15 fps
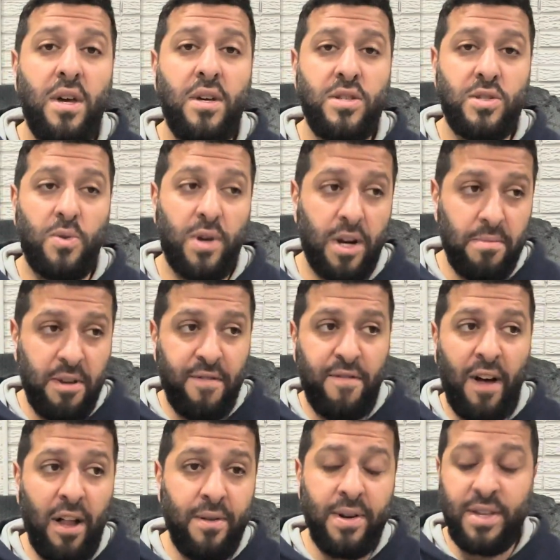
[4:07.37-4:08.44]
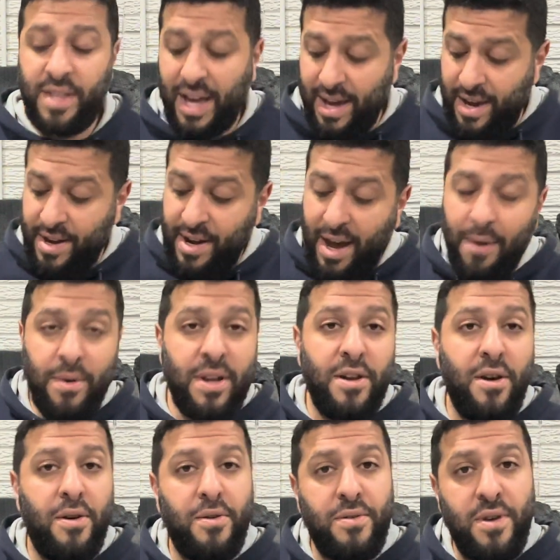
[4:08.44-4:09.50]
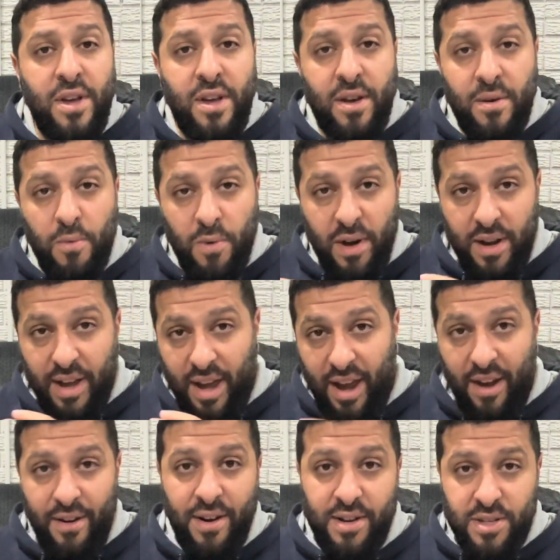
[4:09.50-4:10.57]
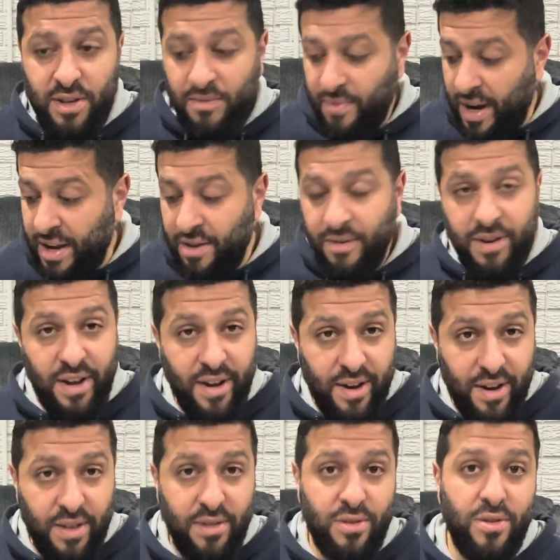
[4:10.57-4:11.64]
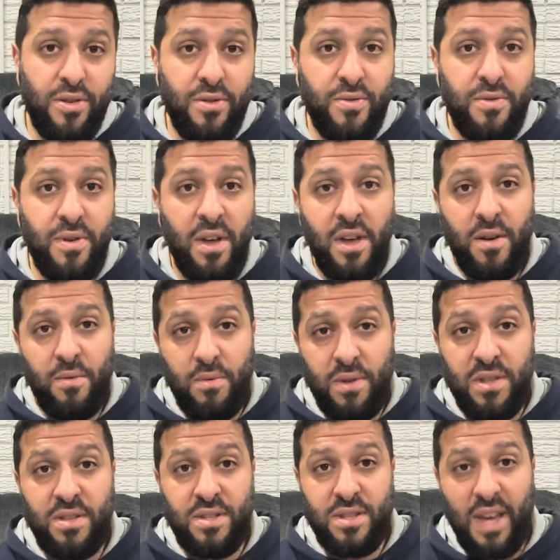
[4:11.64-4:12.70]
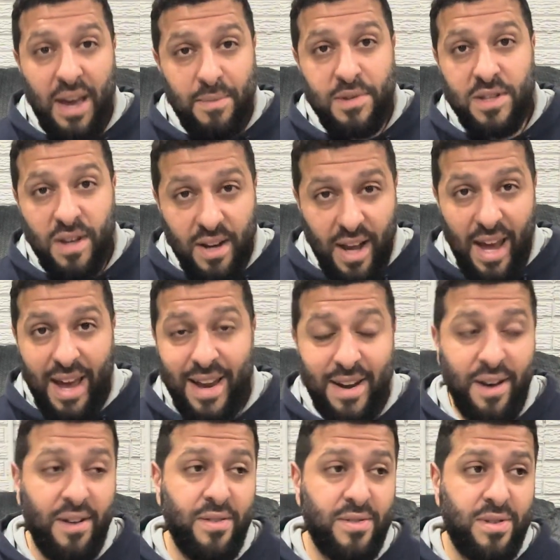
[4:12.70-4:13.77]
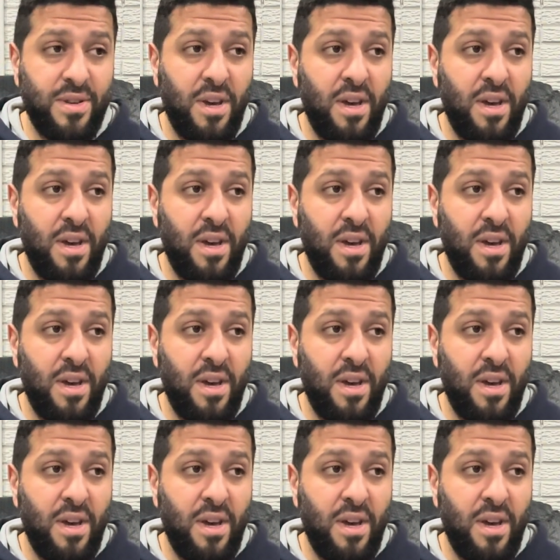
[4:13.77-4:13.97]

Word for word: So we're gonna be following that. And now we know what Ericsson radio gear can do with Samsung handhelds.